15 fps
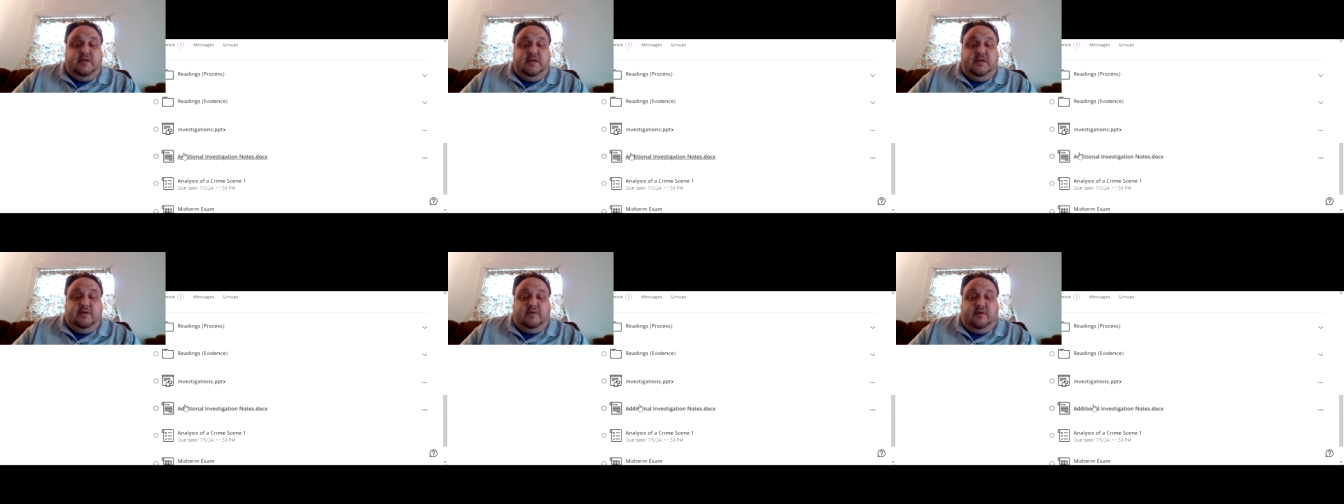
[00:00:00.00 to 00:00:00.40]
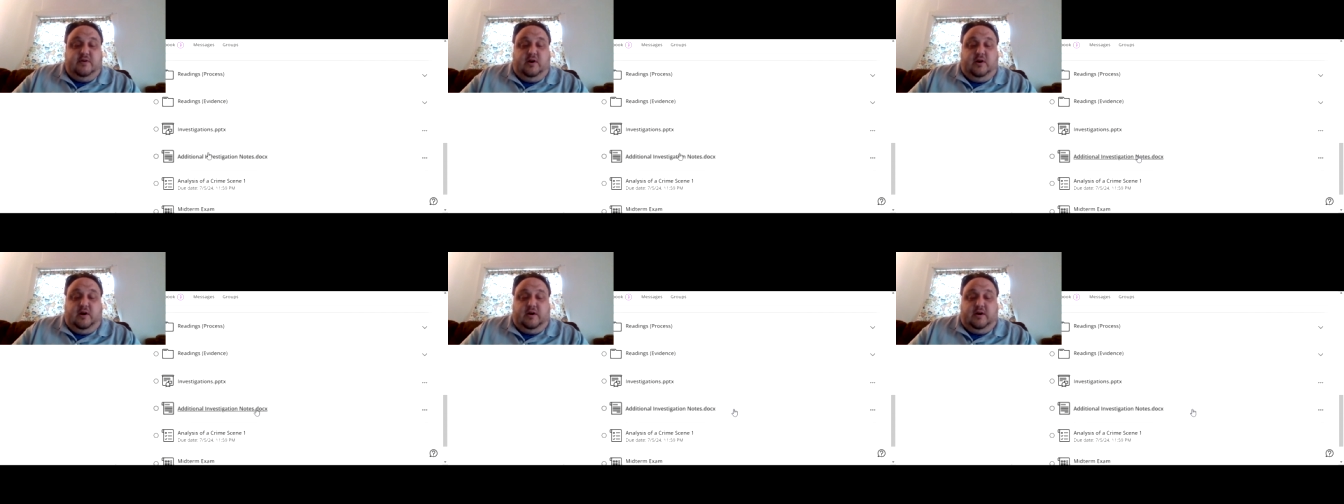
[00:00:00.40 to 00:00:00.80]
here
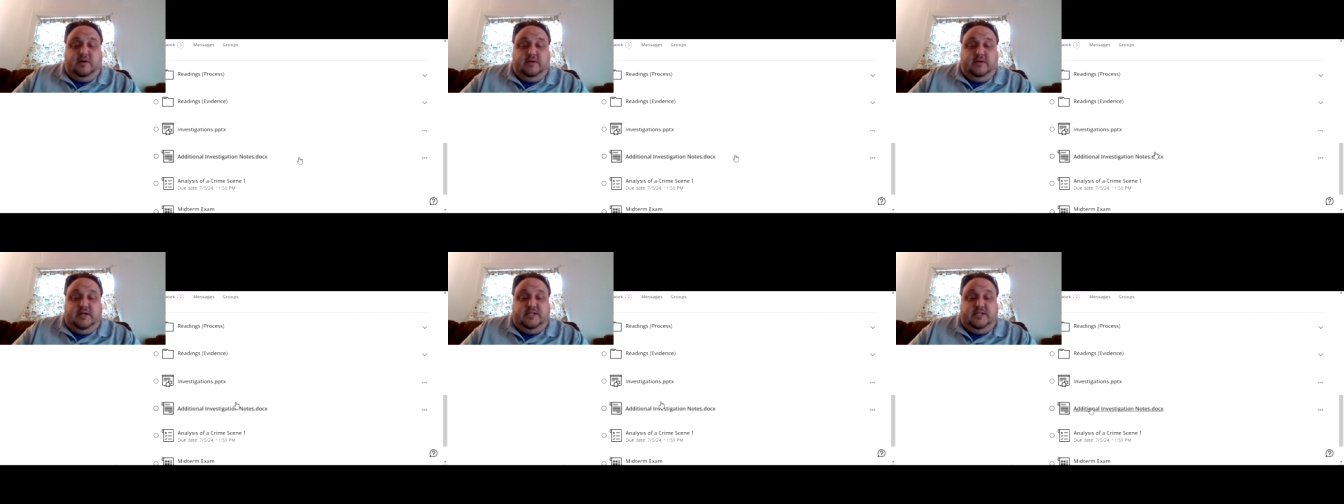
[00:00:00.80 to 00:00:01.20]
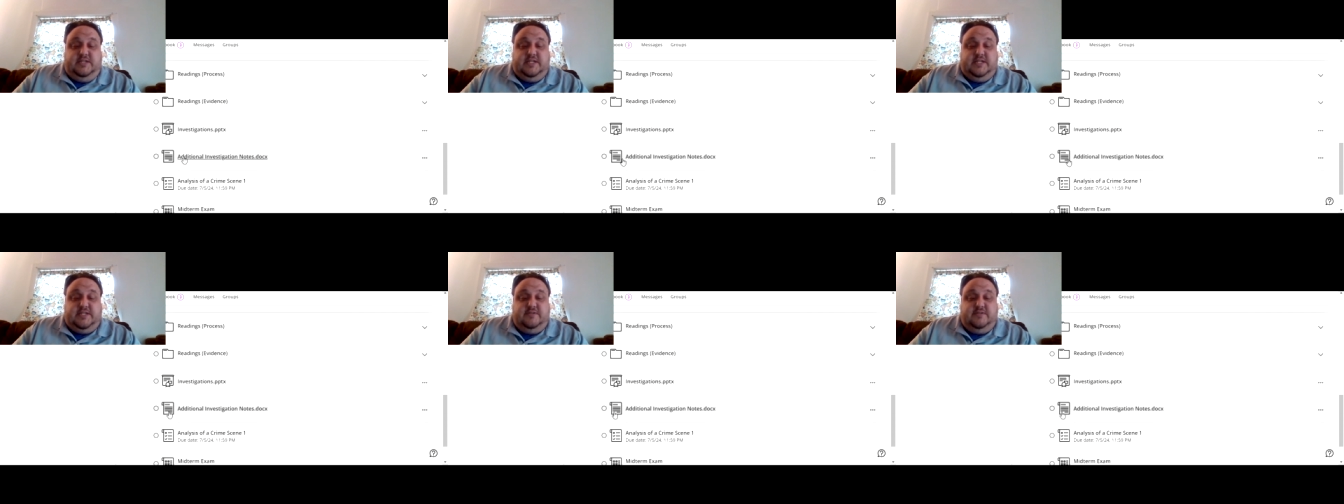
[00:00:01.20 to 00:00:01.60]
are
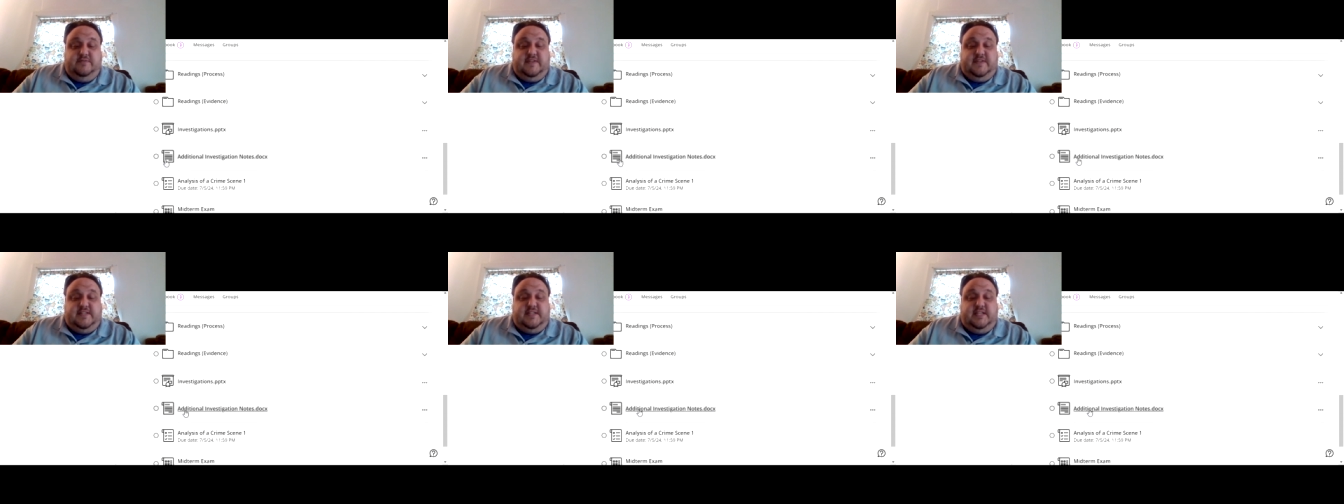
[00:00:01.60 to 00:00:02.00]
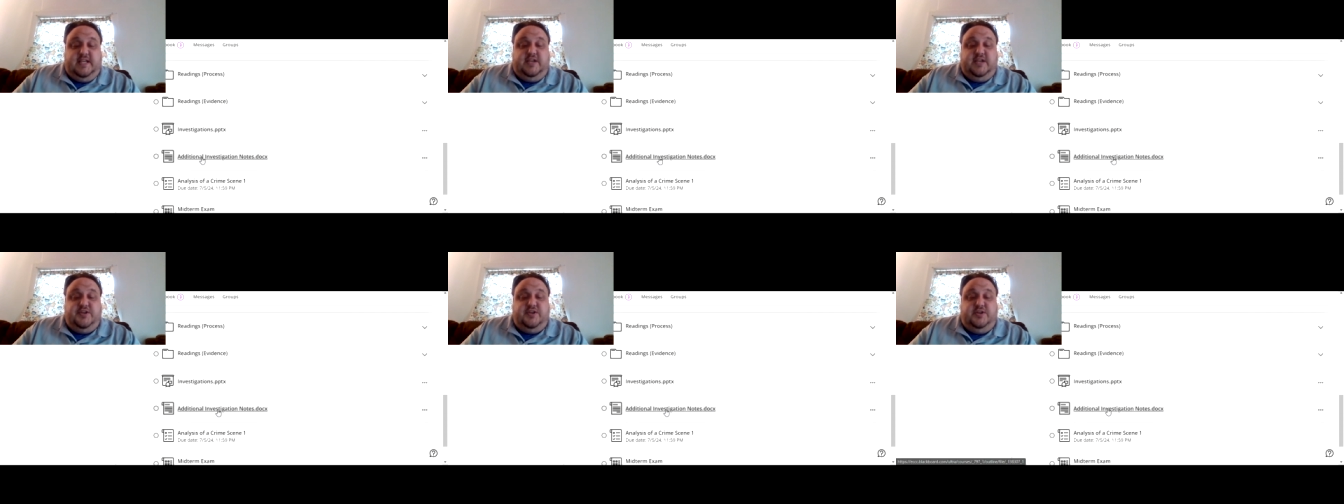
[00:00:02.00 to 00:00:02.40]
additional
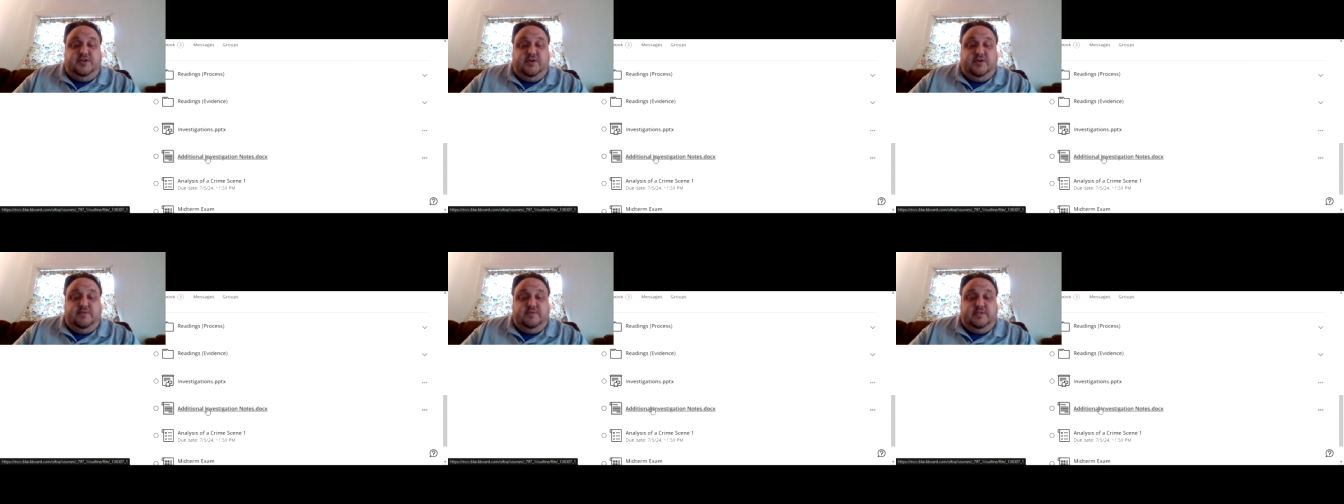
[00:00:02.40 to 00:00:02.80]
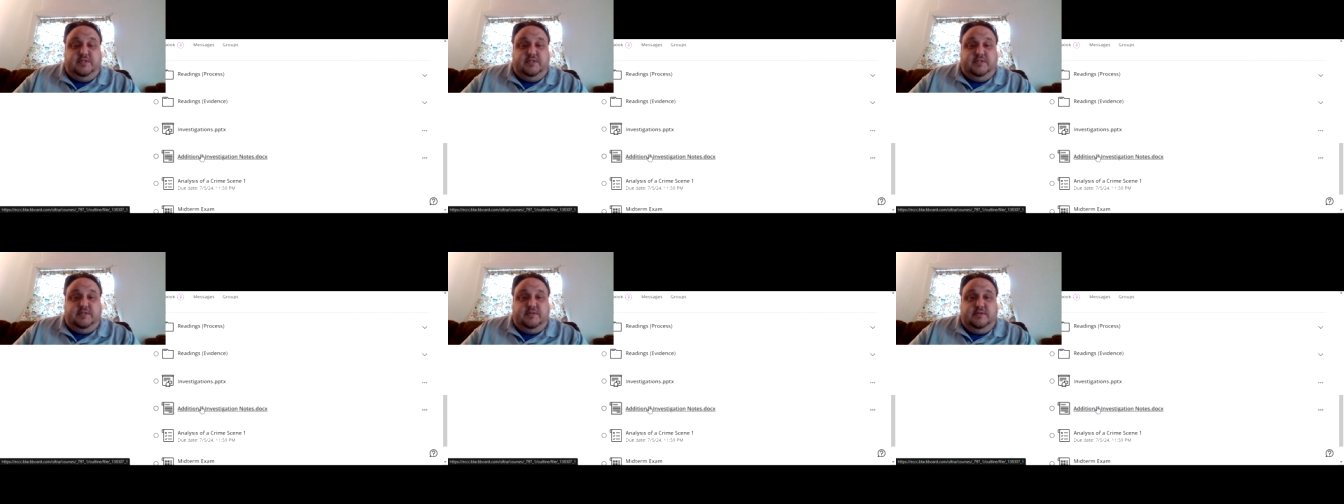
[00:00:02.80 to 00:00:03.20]
investigation
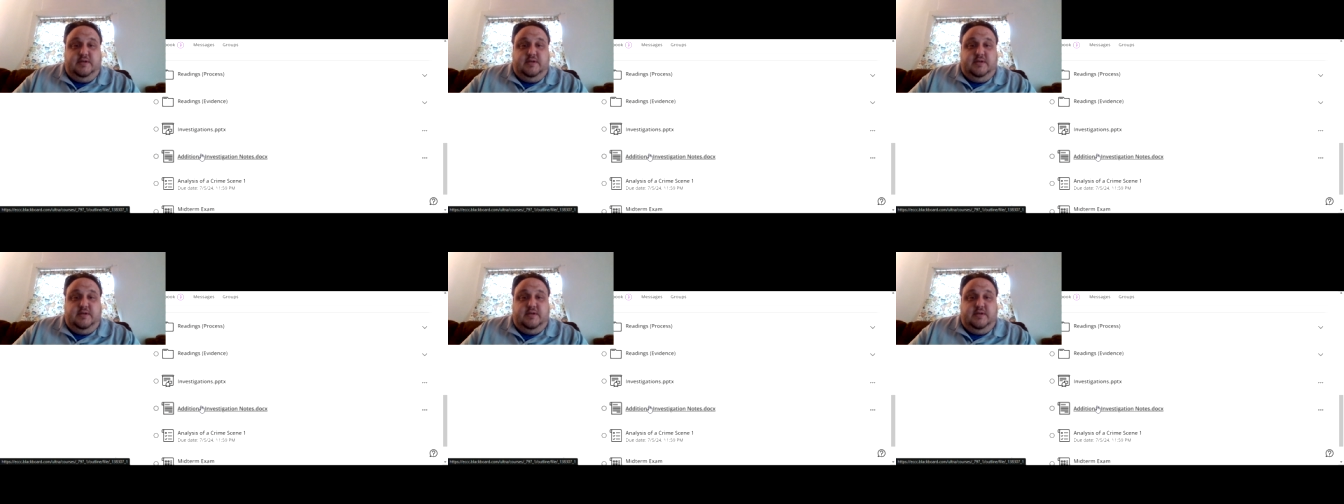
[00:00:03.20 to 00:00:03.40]
notes.